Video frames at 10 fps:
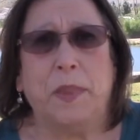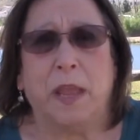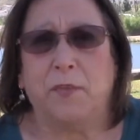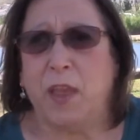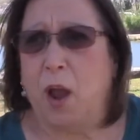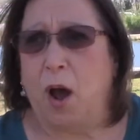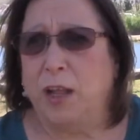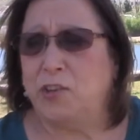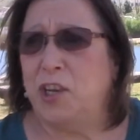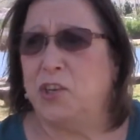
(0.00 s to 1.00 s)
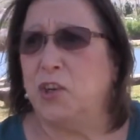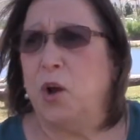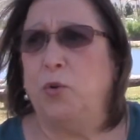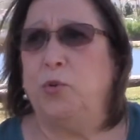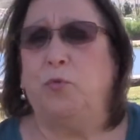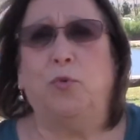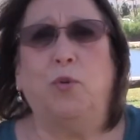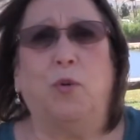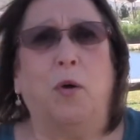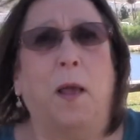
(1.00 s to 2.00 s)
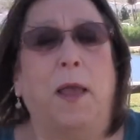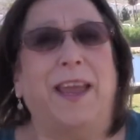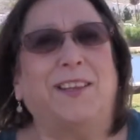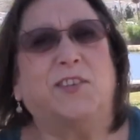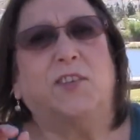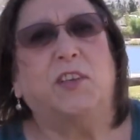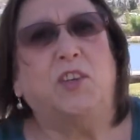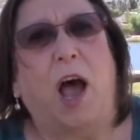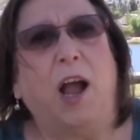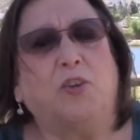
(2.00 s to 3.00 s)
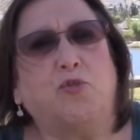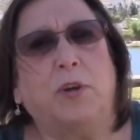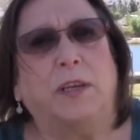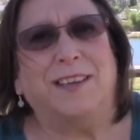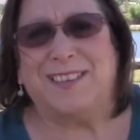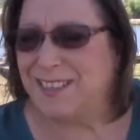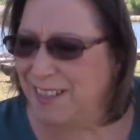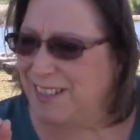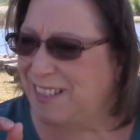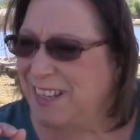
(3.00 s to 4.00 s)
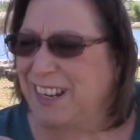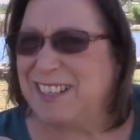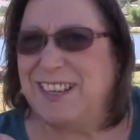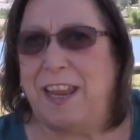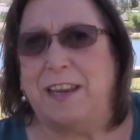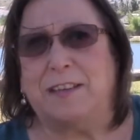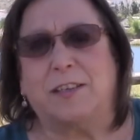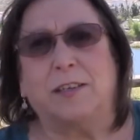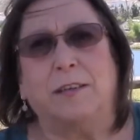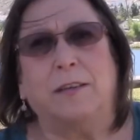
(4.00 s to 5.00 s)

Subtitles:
They all teach a golden rule. It's the doctrine, it's the dictate